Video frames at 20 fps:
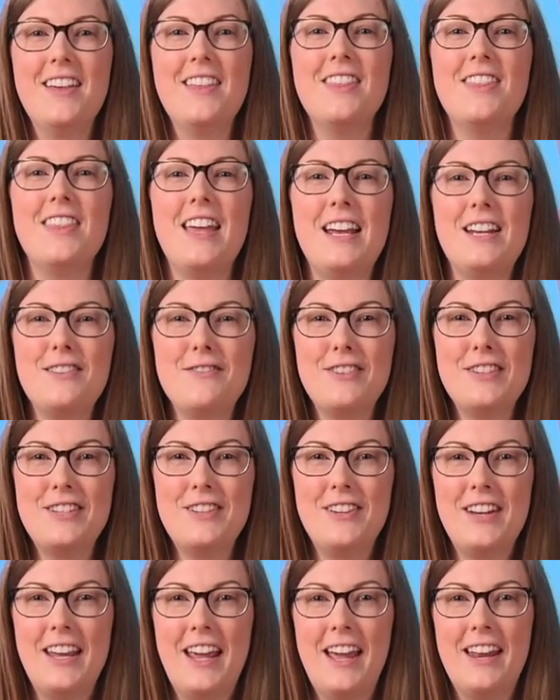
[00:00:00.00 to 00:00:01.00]
Thanks for
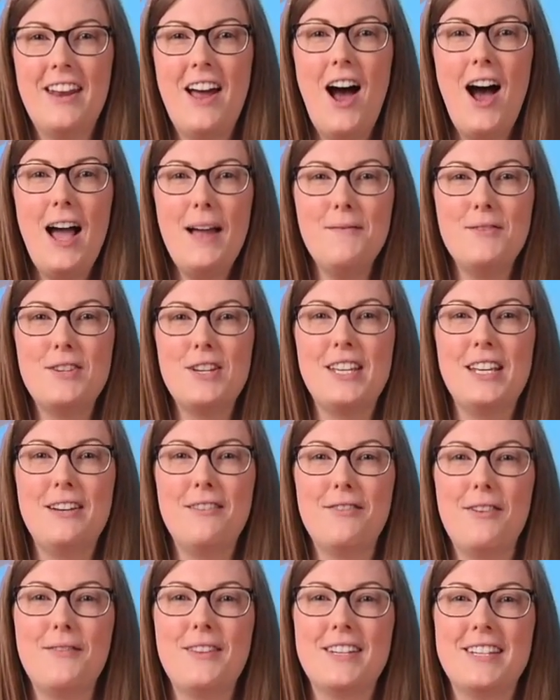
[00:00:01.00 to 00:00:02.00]
tuning in. I'm Jillian
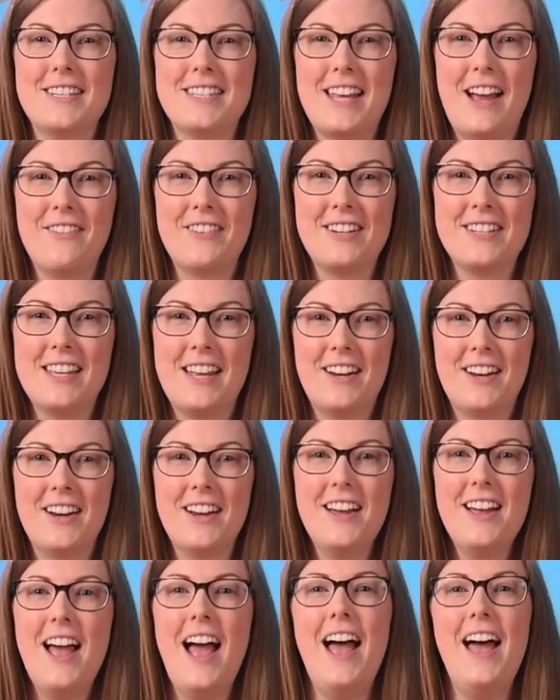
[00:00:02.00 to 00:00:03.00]
from the Discovery Center,
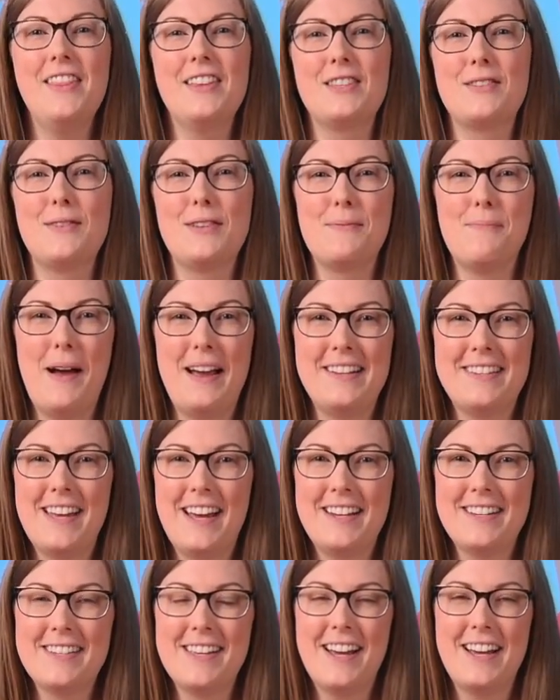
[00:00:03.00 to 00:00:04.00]
and this was
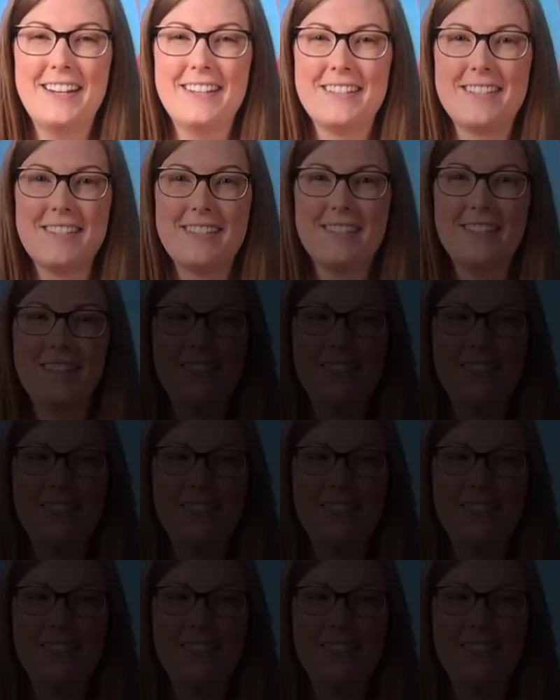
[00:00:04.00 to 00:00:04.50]
BiteSize Science.